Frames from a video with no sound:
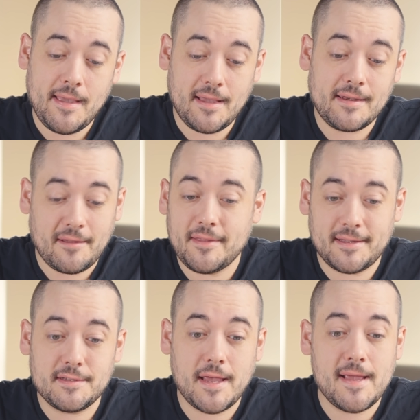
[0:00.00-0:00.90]
And I feel like
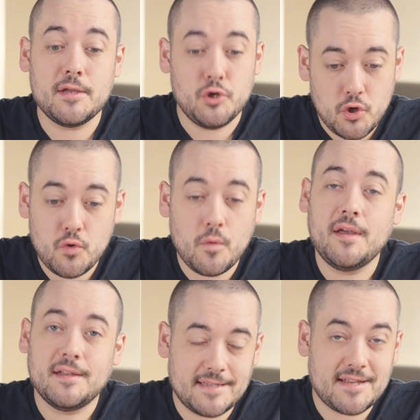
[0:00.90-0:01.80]
it's a new
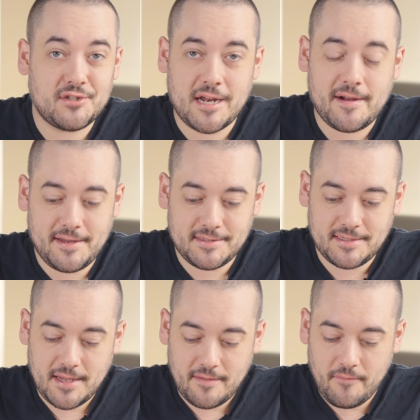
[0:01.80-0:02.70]
Sagittarius,
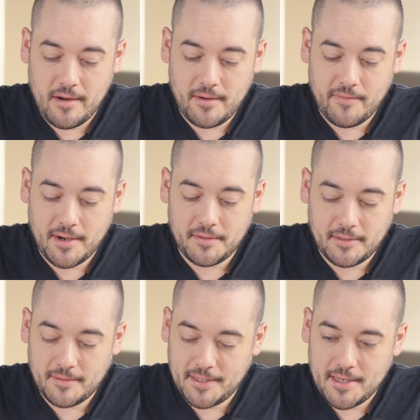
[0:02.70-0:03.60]
very, very
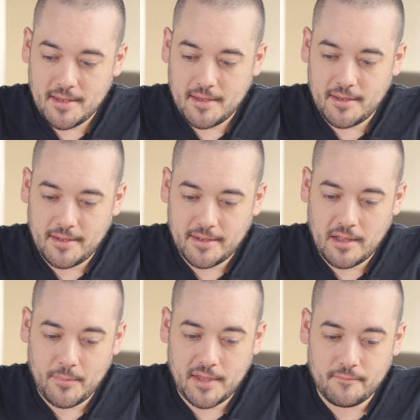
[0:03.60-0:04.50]
clearly
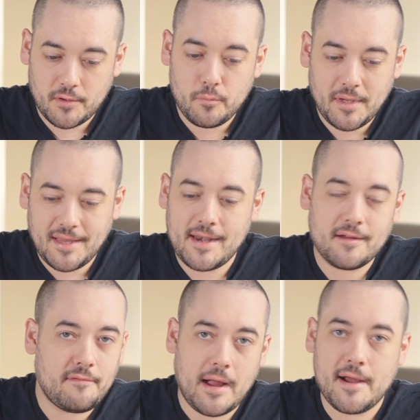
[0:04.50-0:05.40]
coming in for you. You've been
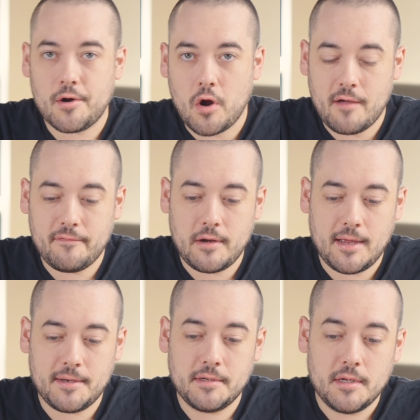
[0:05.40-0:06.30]
getting fire off and
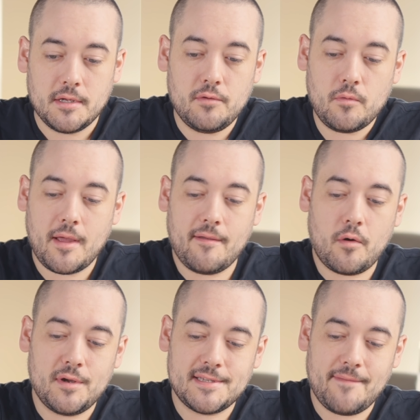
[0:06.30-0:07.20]
on. You
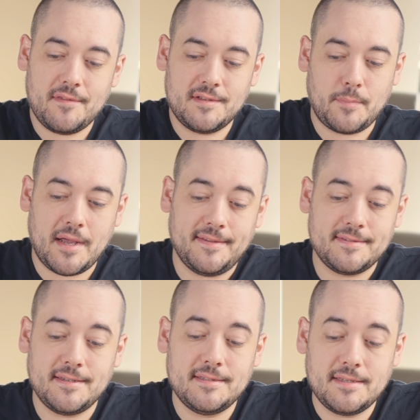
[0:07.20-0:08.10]
always have this
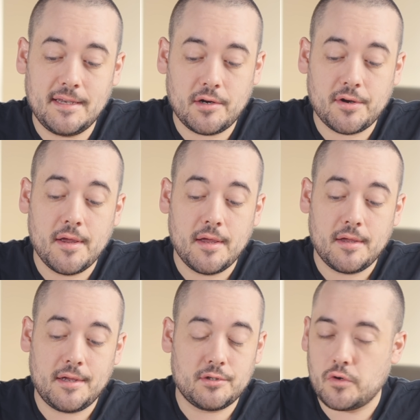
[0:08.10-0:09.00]
Pisces here
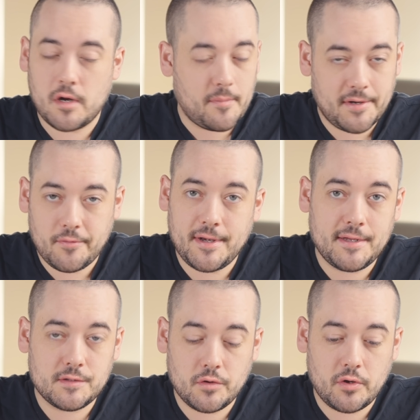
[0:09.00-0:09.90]
showing up in your
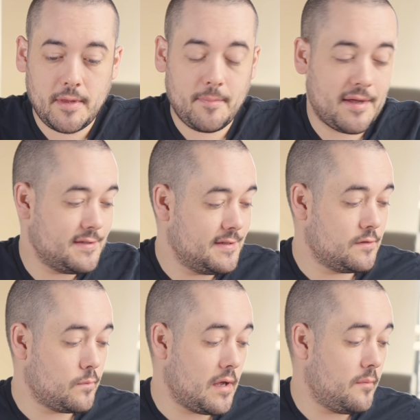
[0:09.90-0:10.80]
reading, so it could be a Pisces
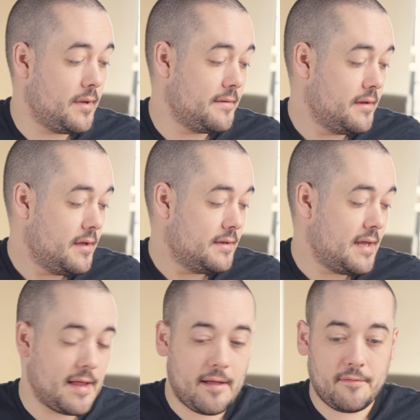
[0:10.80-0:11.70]
as well, but
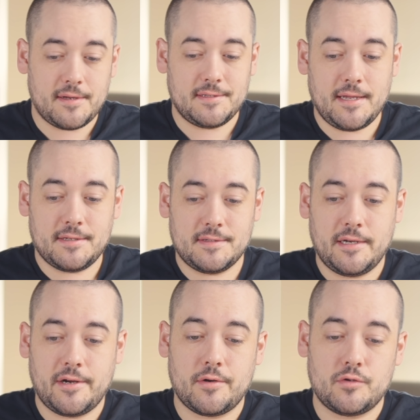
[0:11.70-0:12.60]
take it how it resonates
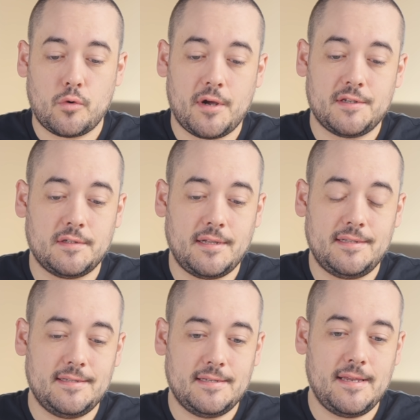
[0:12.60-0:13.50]
here, Taurus.
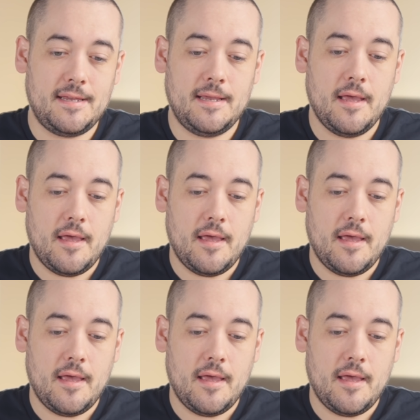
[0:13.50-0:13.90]
Let's see